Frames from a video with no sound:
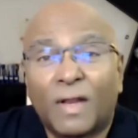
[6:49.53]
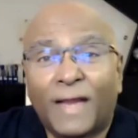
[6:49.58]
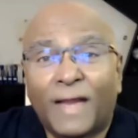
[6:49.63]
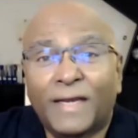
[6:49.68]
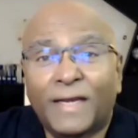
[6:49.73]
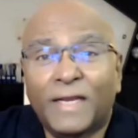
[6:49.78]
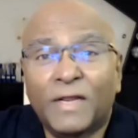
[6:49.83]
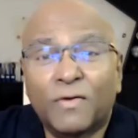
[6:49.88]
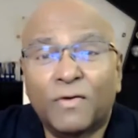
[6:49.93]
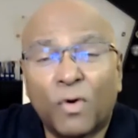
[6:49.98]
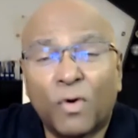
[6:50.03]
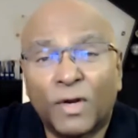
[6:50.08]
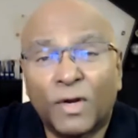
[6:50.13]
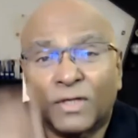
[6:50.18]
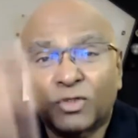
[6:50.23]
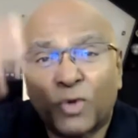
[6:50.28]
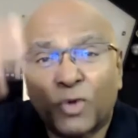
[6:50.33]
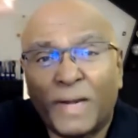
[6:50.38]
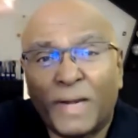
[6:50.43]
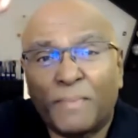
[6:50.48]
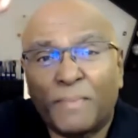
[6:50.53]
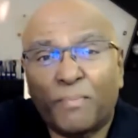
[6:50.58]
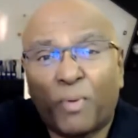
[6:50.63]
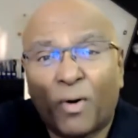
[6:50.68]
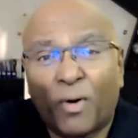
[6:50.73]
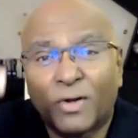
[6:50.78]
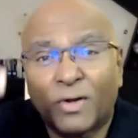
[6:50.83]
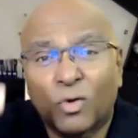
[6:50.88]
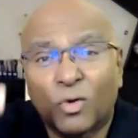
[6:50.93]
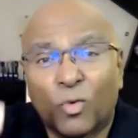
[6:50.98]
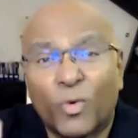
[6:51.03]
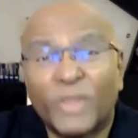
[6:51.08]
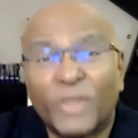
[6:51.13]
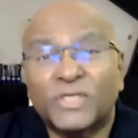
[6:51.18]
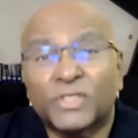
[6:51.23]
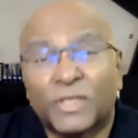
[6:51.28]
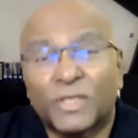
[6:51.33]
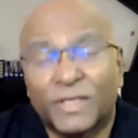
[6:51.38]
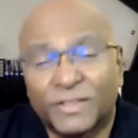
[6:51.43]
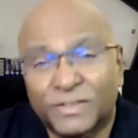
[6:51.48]
And he wrote a 20-point
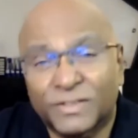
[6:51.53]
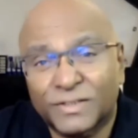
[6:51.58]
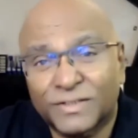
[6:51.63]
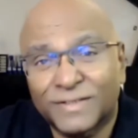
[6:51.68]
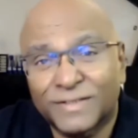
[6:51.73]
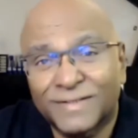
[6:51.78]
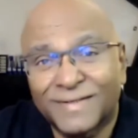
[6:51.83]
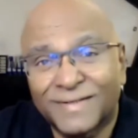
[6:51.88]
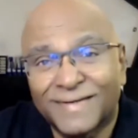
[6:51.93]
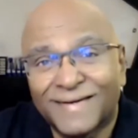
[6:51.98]
wish list.